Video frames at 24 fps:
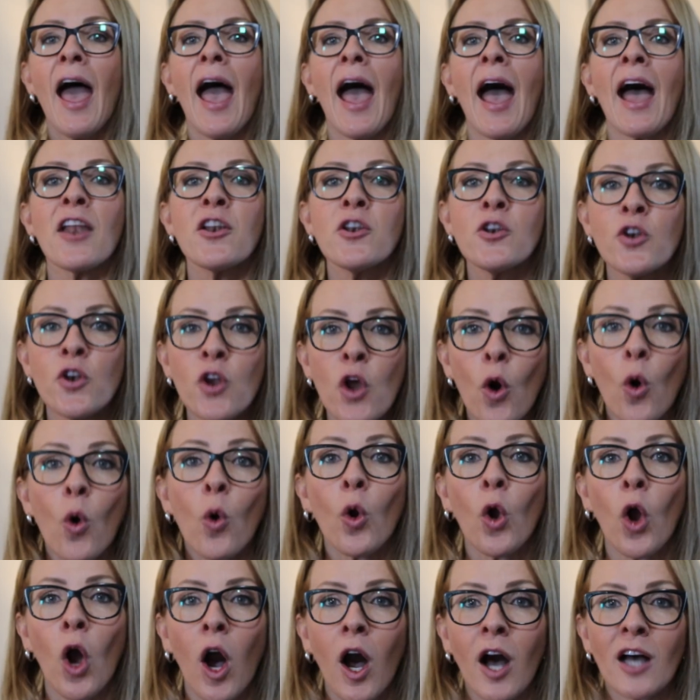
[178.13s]
at no
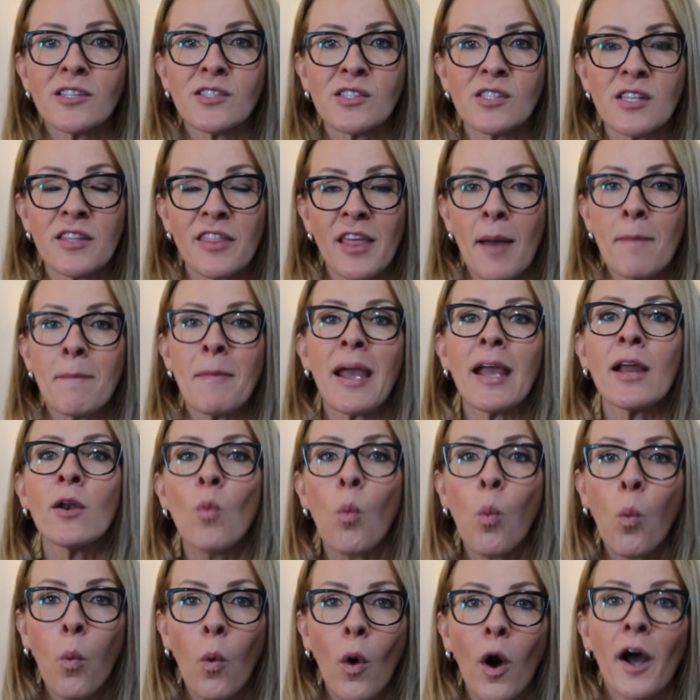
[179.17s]
cost to them
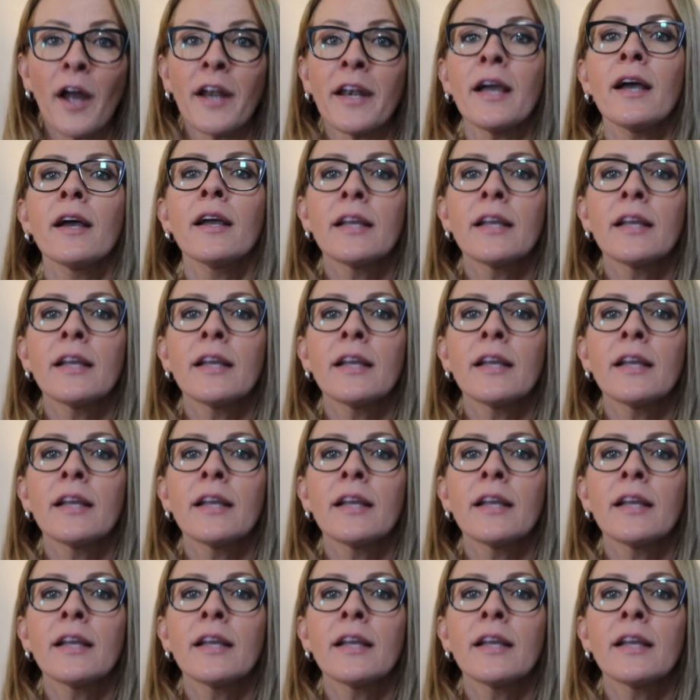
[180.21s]
in one